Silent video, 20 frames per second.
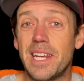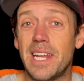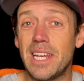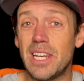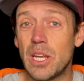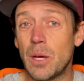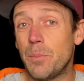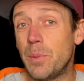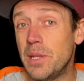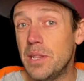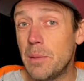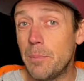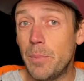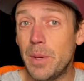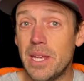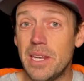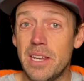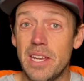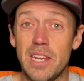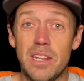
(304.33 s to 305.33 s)
end up in the
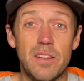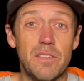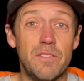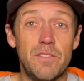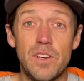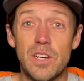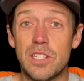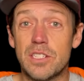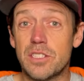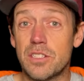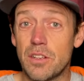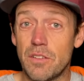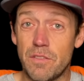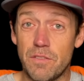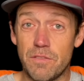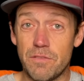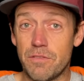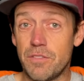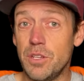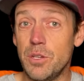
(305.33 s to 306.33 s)
bin in the first
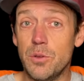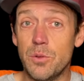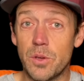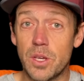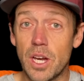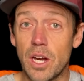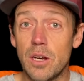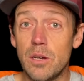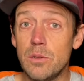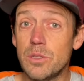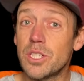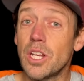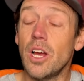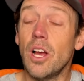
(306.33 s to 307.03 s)
few goes?